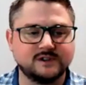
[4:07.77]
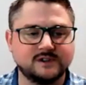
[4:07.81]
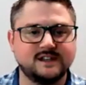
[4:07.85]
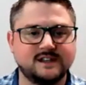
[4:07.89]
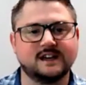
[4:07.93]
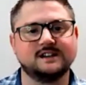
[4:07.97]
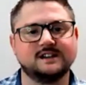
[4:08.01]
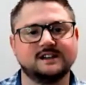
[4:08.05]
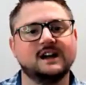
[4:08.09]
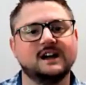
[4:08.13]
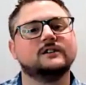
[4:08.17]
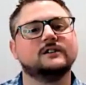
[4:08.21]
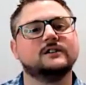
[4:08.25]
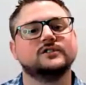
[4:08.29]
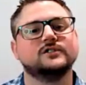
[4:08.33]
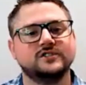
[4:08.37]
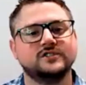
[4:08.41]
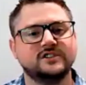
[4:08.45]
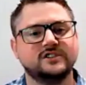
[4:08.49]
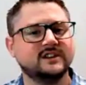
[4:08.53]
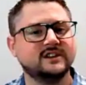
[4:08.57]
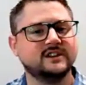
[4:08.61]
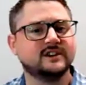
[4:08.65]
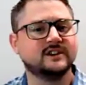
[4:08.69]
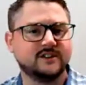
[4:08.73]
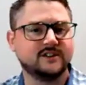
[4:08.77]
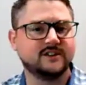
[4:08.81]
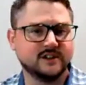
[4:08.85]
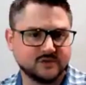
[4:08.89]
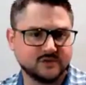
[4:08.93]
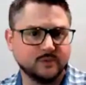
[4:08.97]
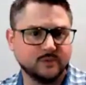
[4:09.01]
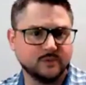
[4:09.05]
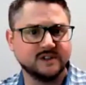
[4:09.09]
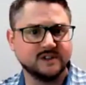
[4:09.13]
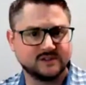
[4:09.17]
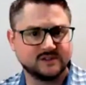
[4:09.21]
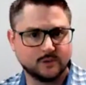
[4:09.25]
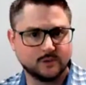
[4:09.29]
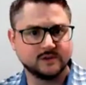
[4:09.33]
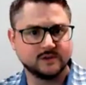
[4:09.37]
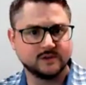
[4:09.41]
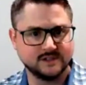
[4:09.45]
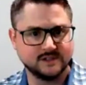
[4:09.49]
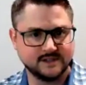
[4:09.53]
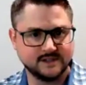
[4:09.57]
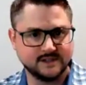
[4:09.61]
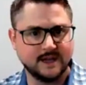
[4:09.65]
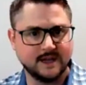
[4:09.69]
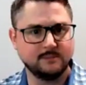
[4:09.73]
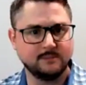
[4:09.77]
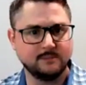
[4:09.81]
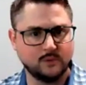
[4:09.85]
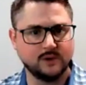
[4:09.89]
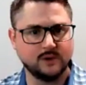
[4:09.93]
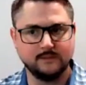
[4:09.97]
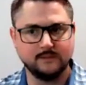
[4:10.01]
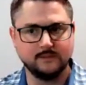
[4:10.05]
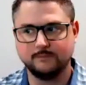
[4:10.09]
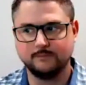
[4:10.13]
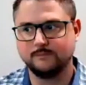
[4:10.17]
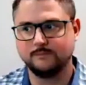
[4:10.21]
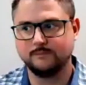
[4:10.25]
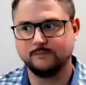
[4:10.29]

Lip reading: technology than it does resource at that point.